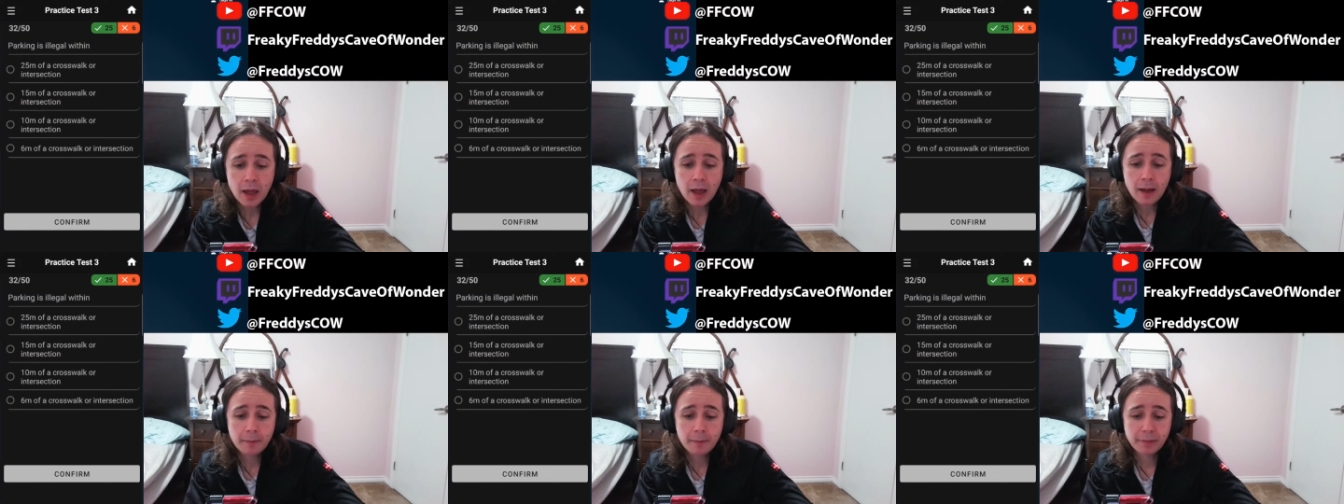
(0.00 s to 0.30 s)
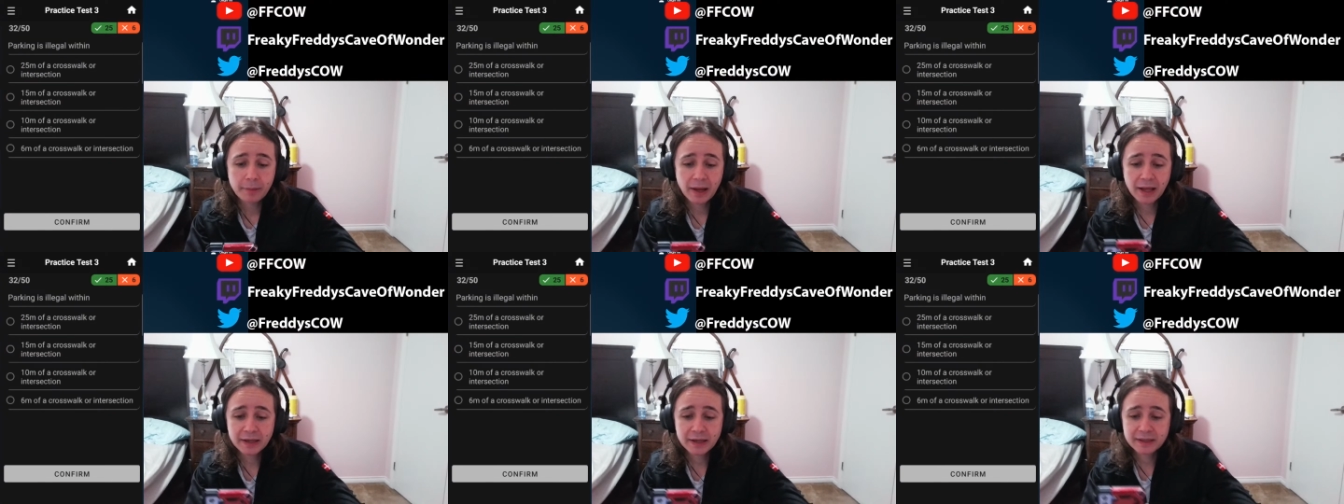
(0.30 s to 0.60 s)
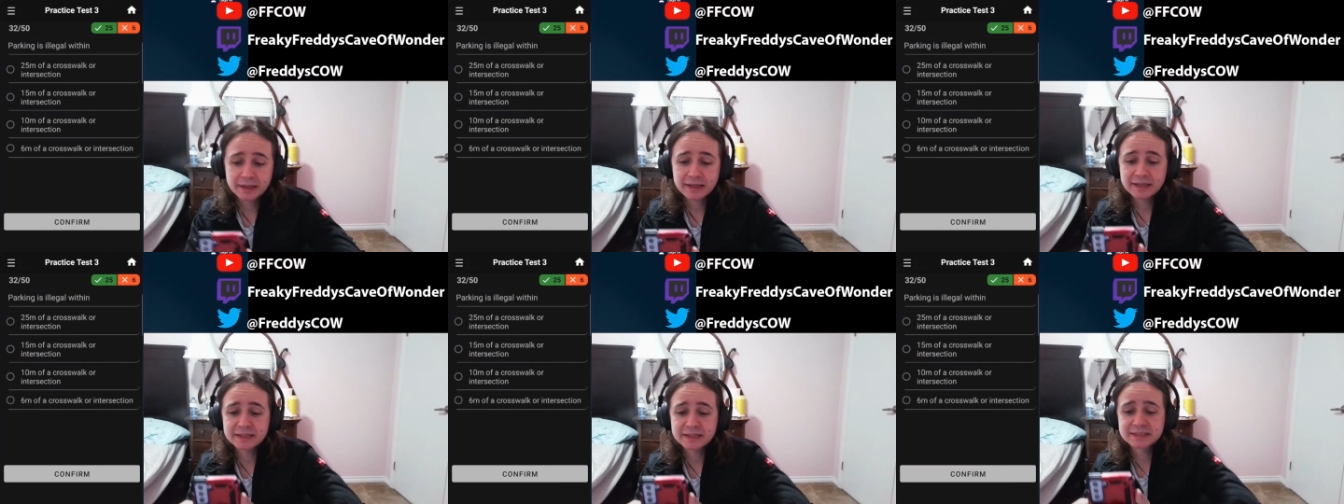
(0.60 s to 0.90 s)

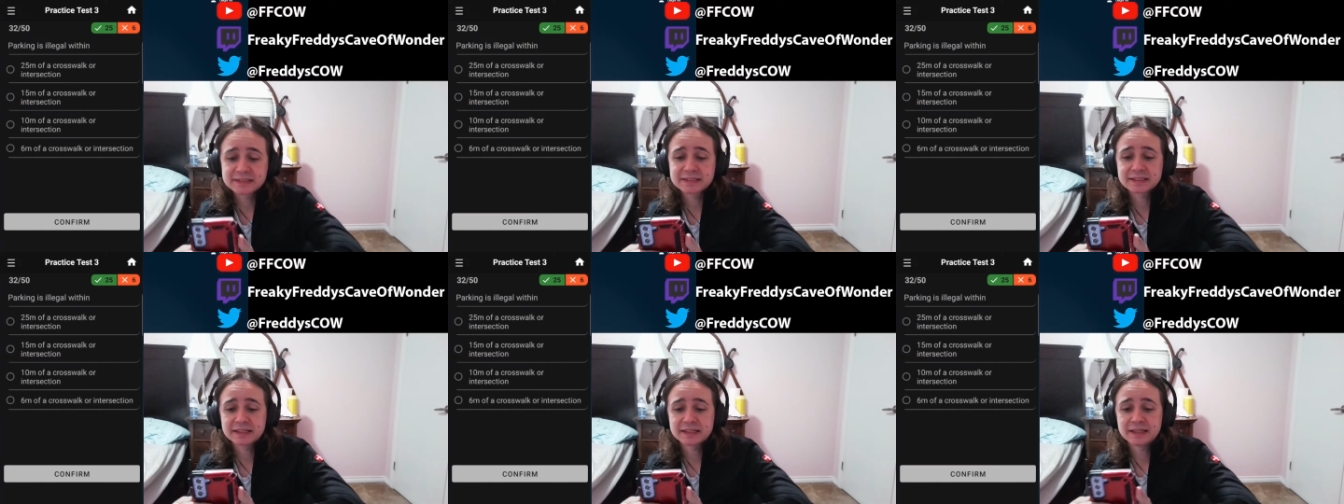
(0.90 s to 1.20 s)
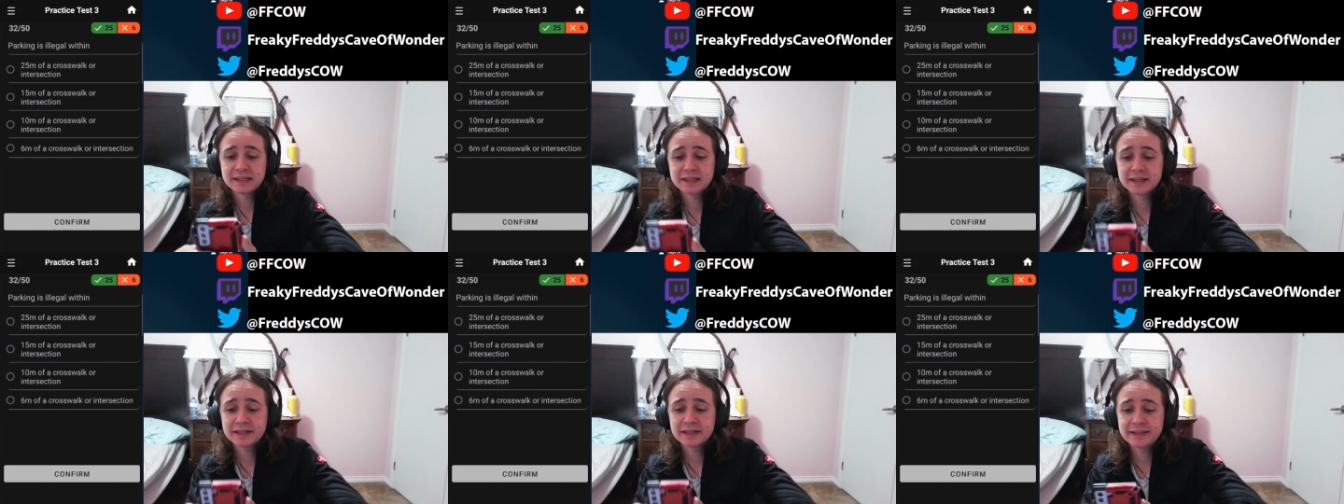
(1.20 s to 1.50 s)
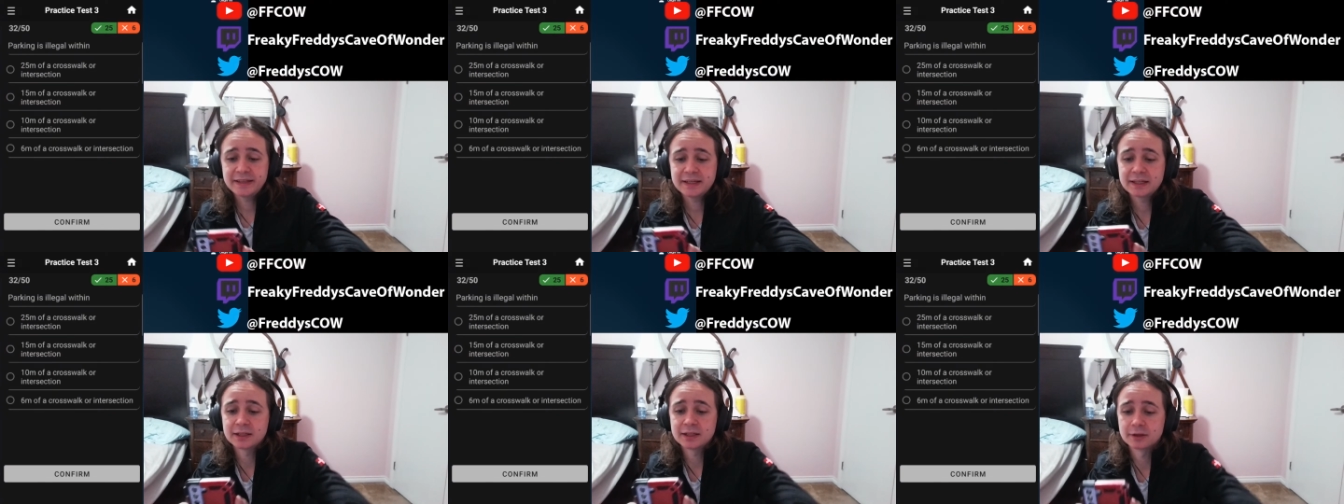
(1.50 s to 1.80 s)
Parking is
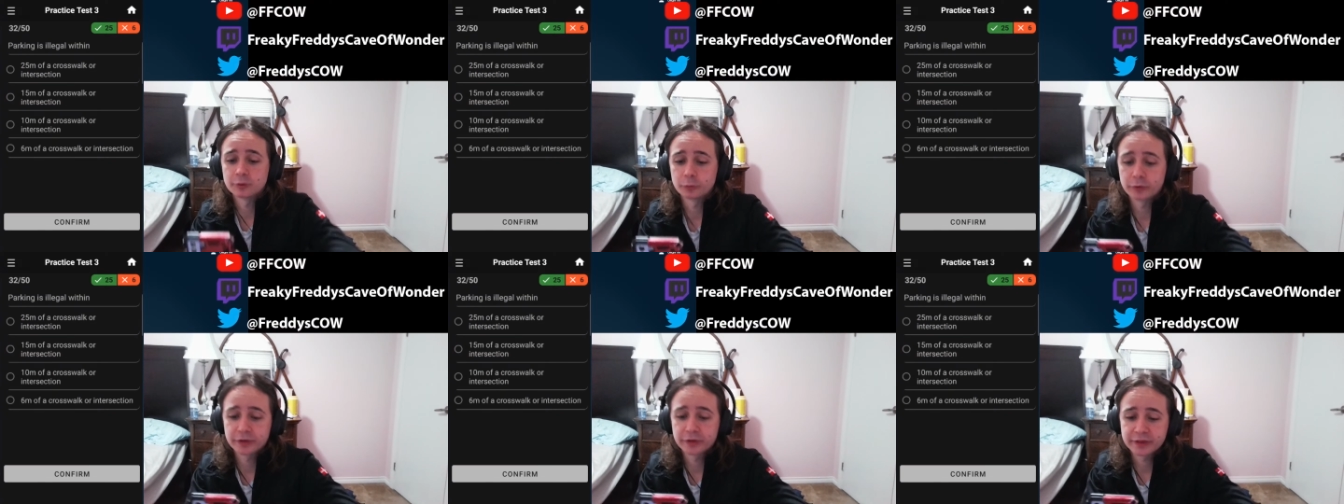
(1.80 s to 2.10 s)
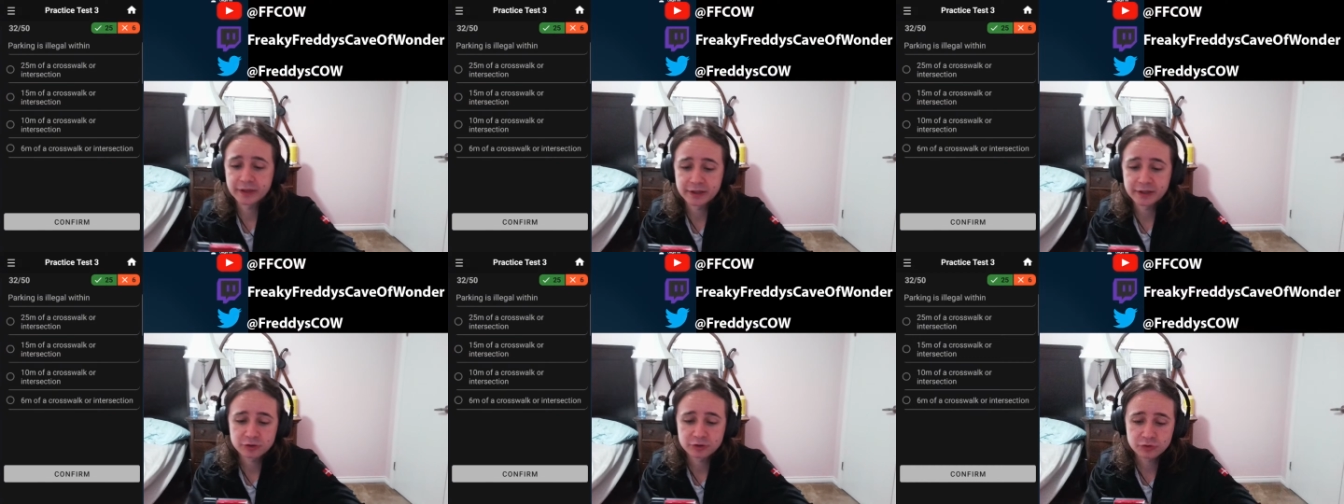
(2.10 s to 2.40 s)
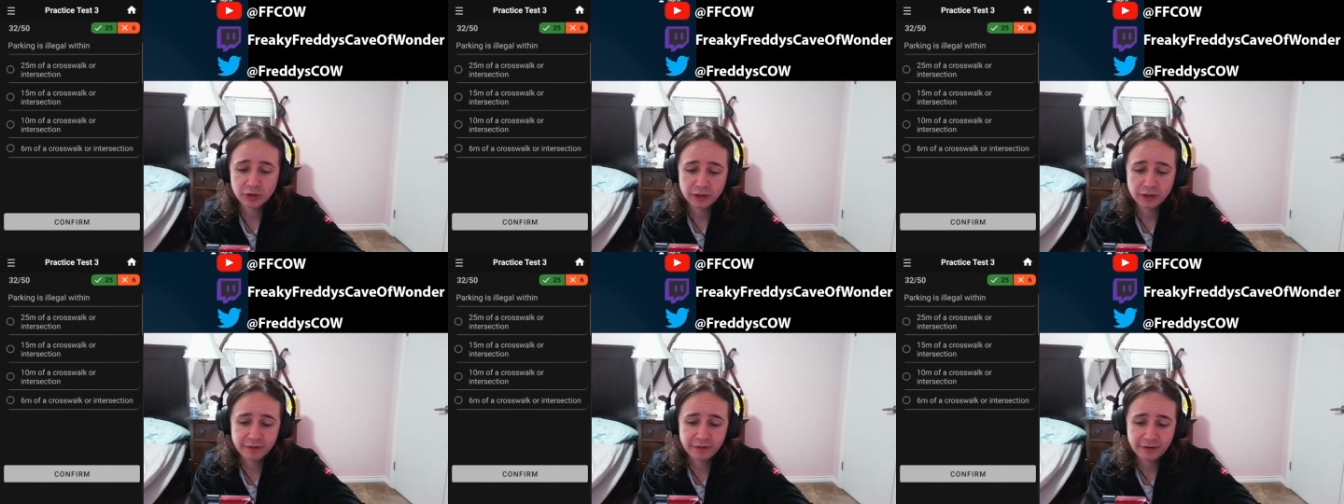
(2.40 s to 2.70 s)
illegal within
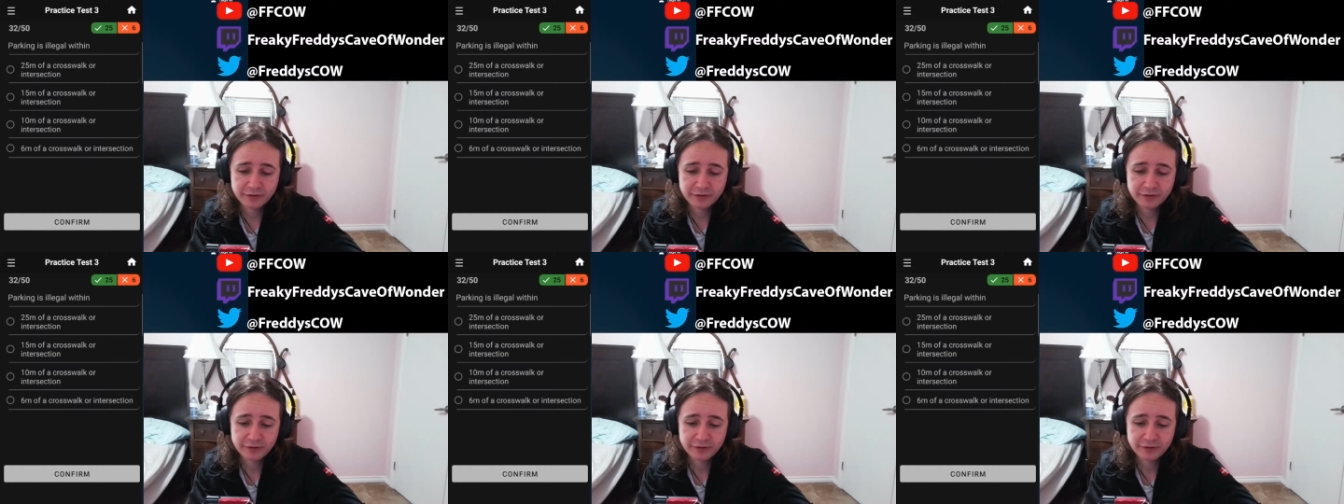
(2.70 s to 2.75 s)
25